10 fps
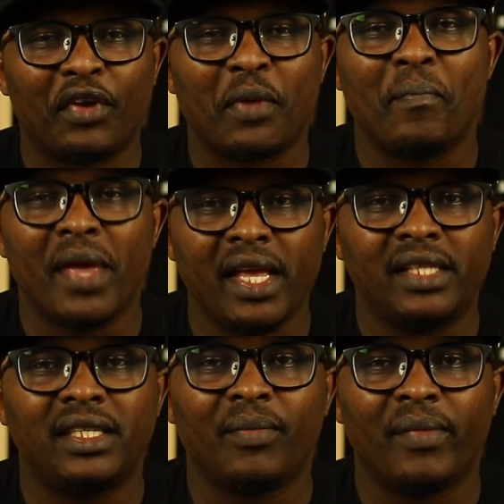
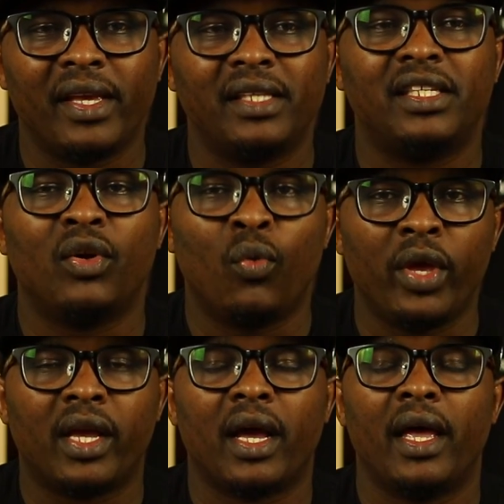amazing
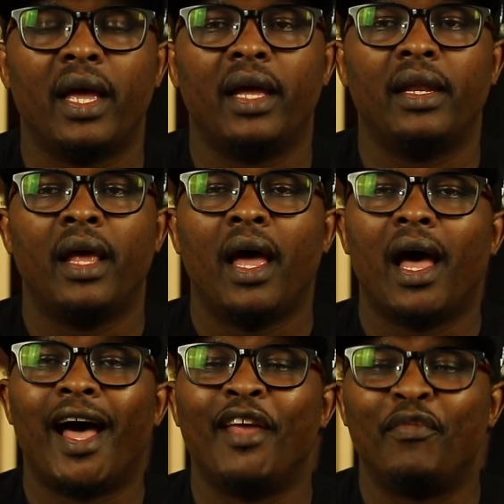week ahead. If